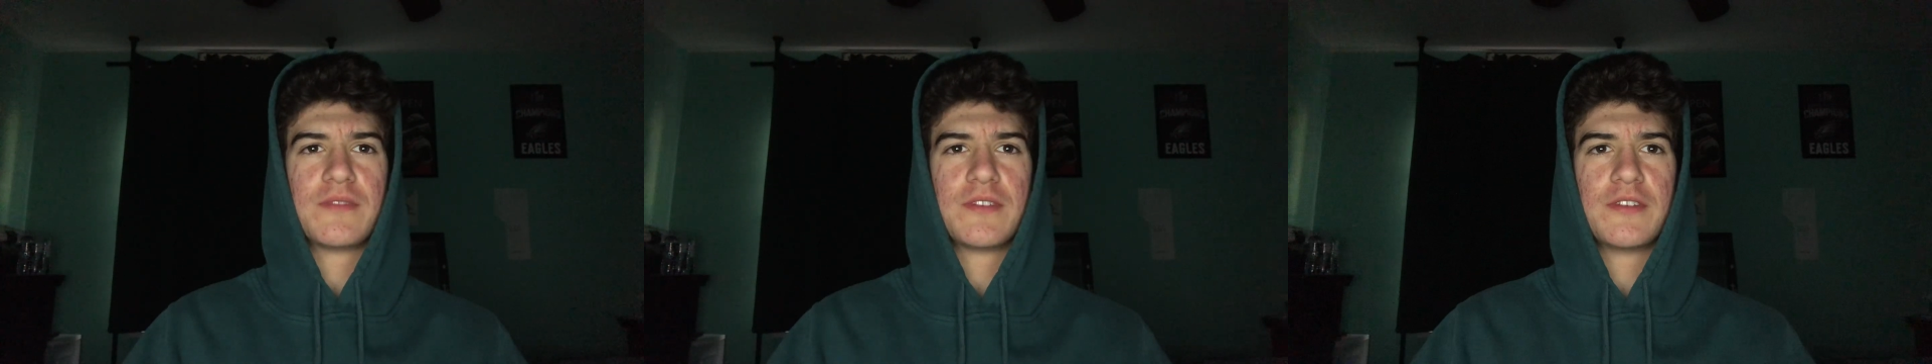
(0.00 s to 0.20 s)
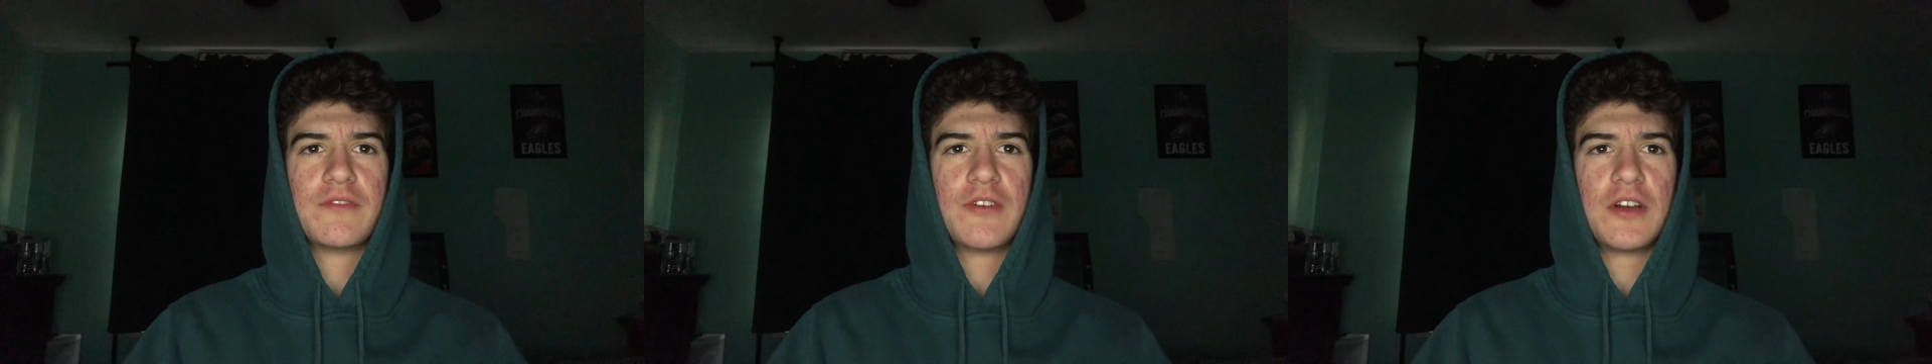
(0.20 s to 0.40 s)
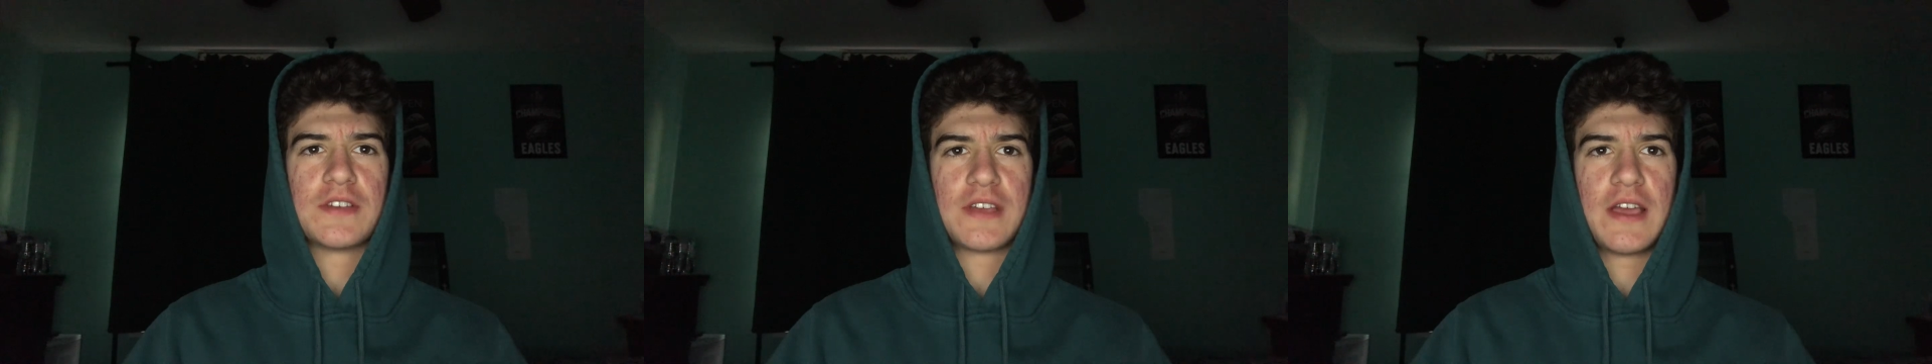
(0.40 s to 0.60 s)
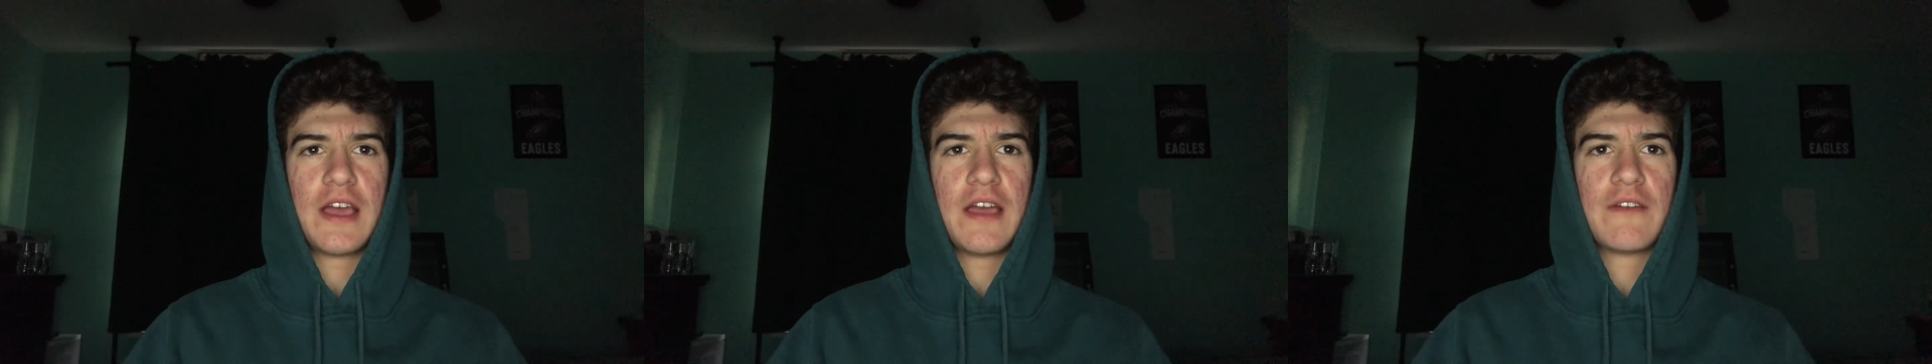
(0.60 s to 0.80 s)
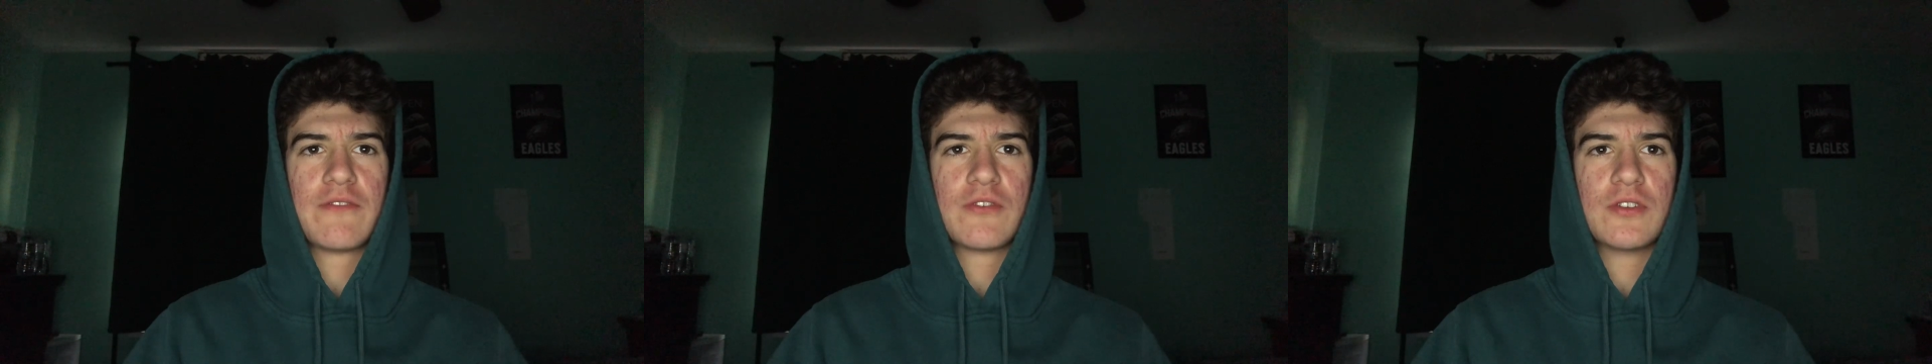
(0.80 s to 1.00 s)
advice I
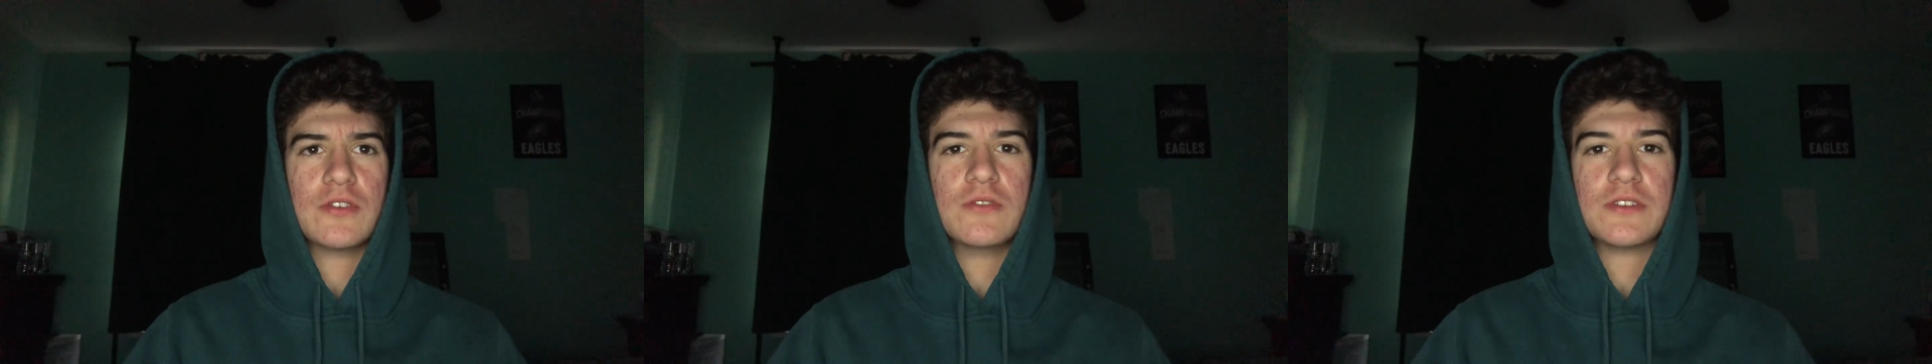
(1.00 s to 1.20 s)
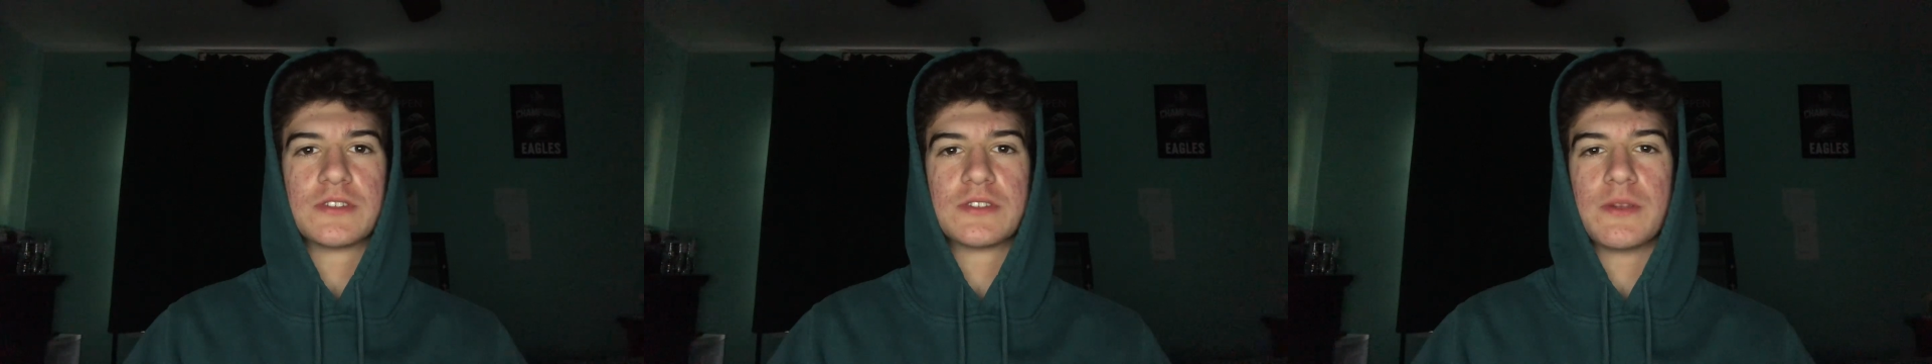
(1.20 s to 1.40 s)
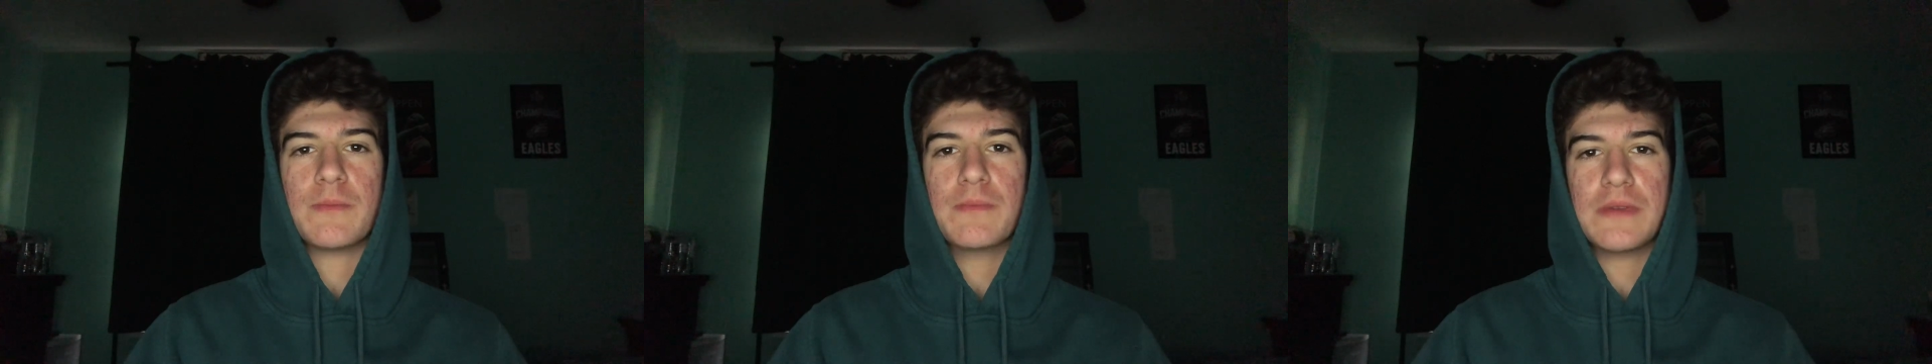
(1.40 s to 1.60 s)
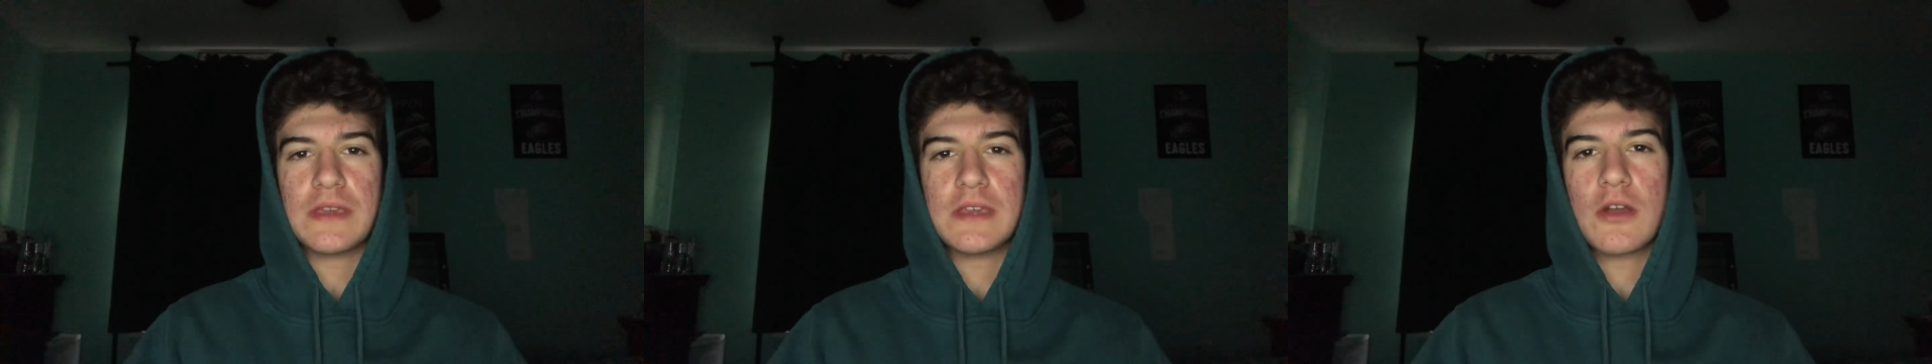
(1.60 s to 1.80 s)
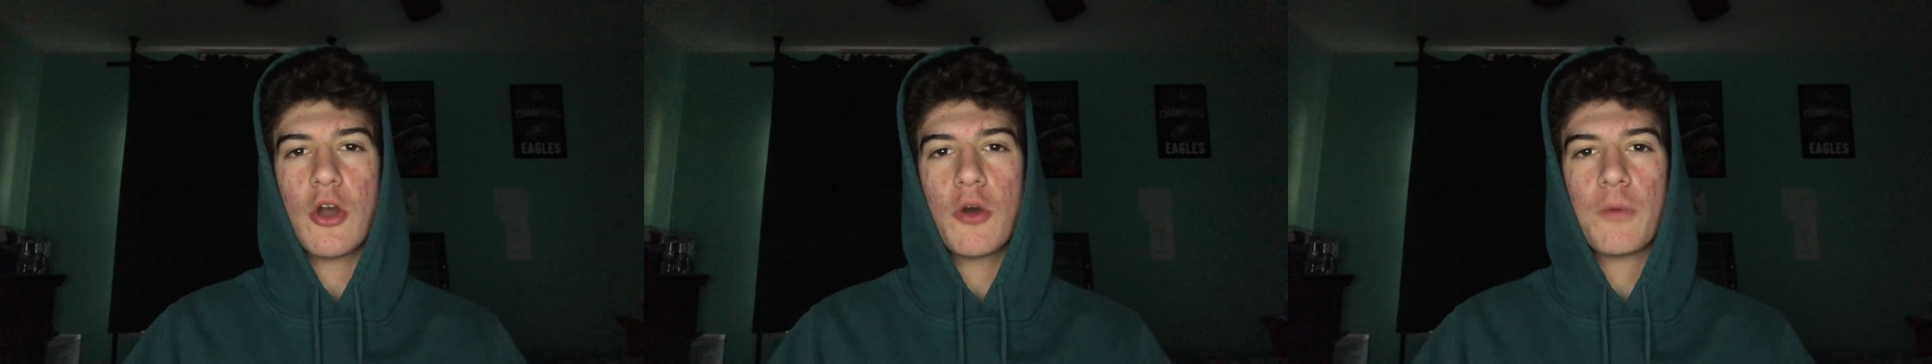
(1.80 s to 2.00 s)
have for you is to
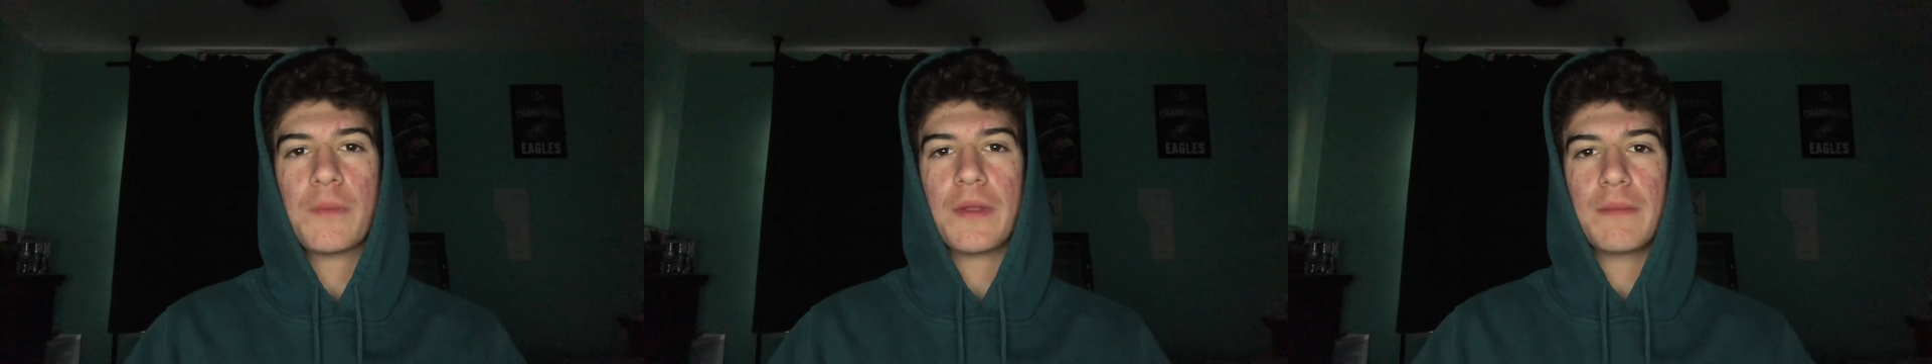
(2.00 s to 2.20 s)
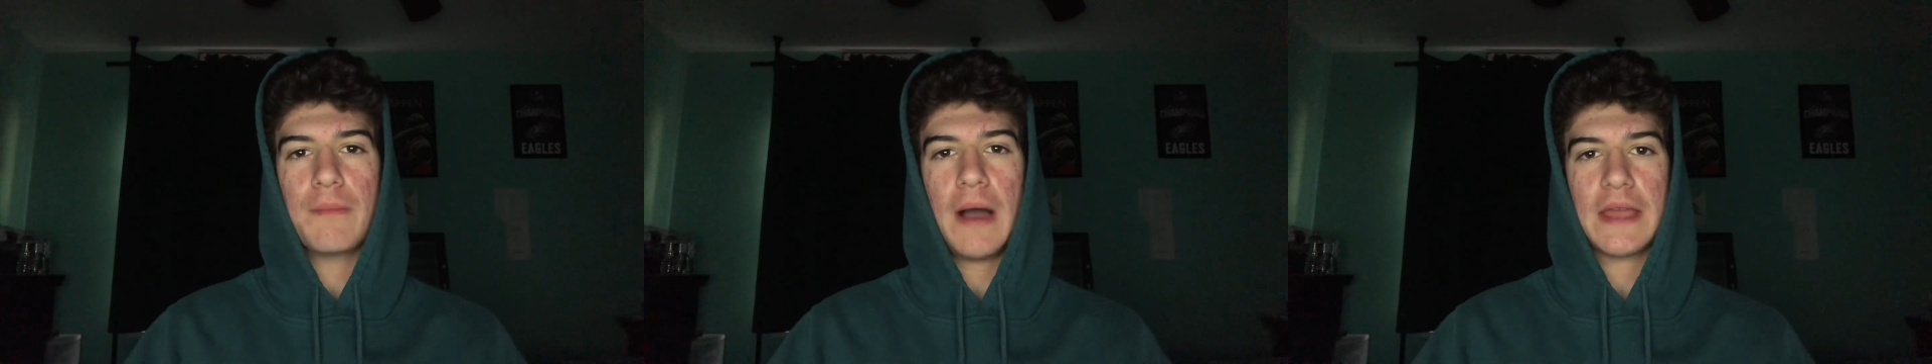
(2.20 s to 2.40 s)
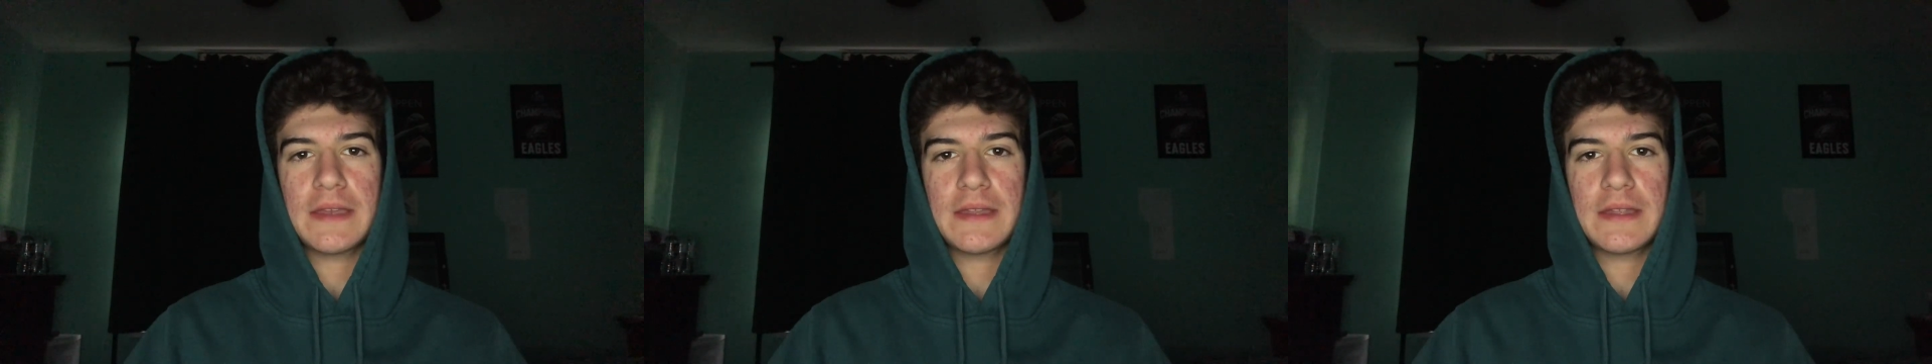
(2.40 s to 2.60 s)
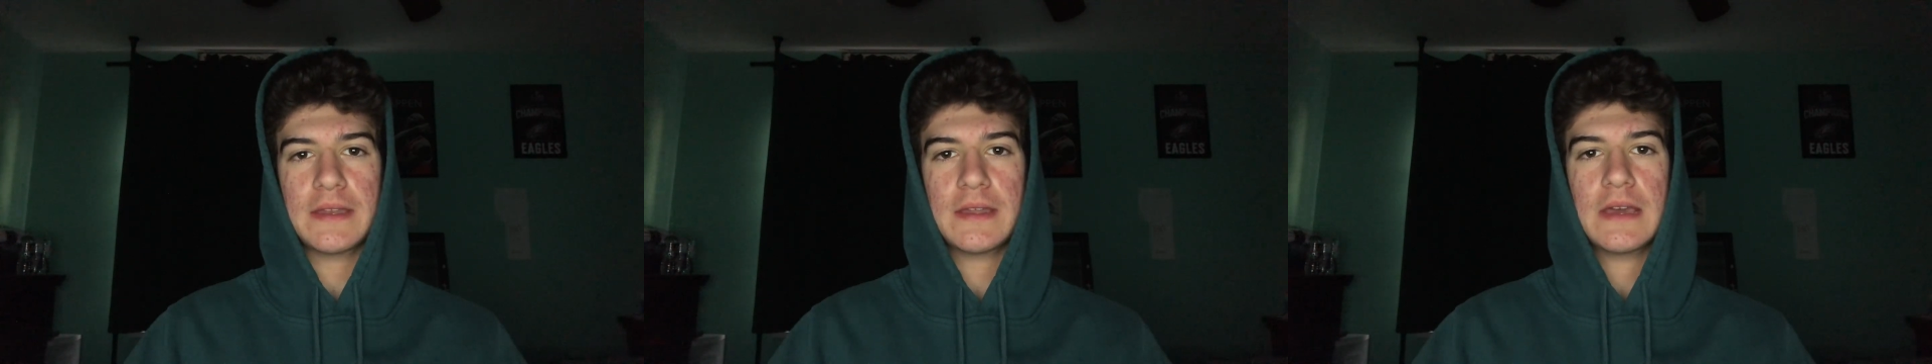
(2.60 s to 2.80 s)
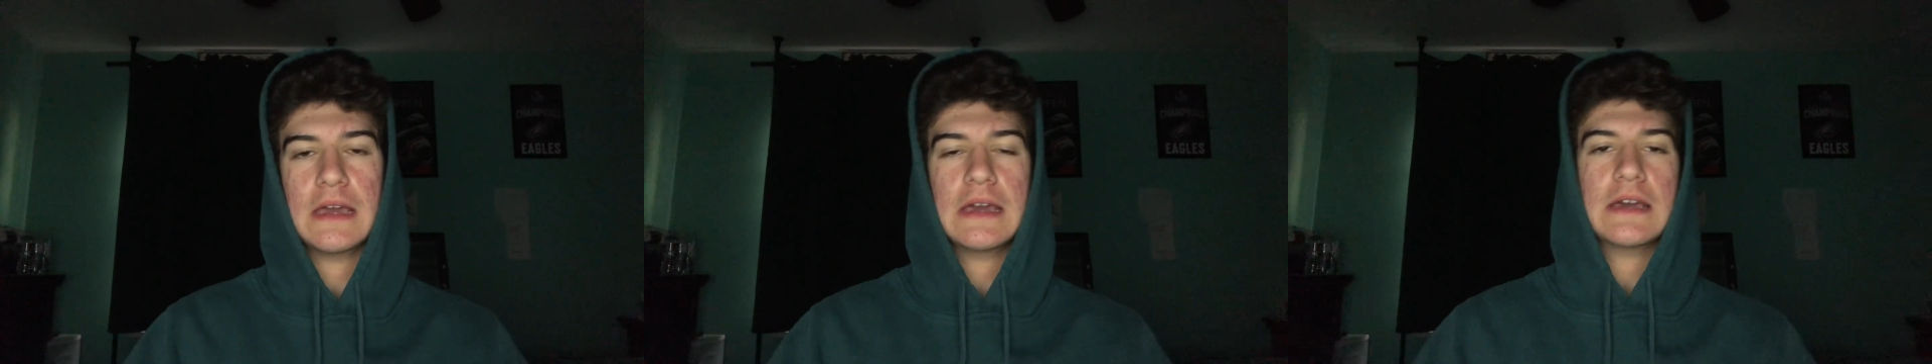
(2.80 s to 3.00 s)
be open-minded.